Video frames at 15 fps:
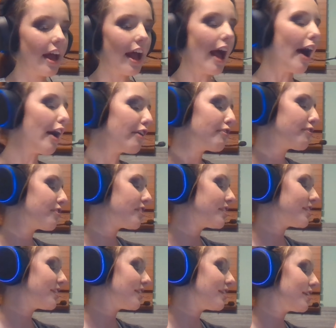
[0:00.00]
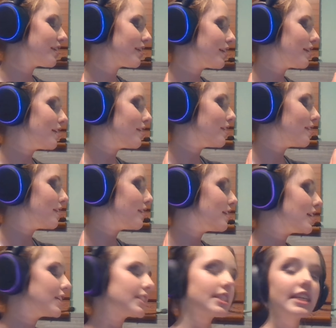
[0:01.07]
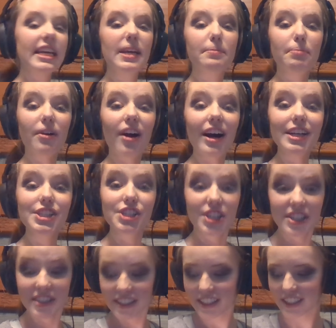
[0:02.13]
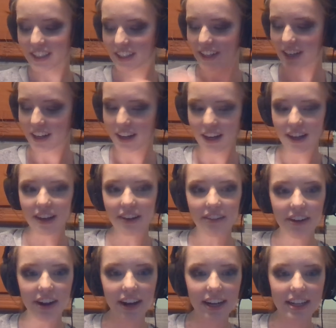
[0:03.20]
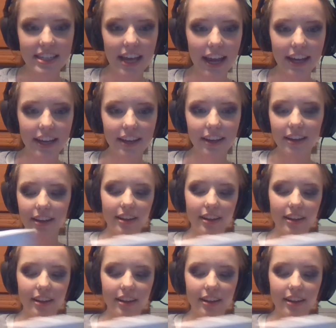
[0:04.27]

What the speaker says: e.l.f. C brush, and we're gonna take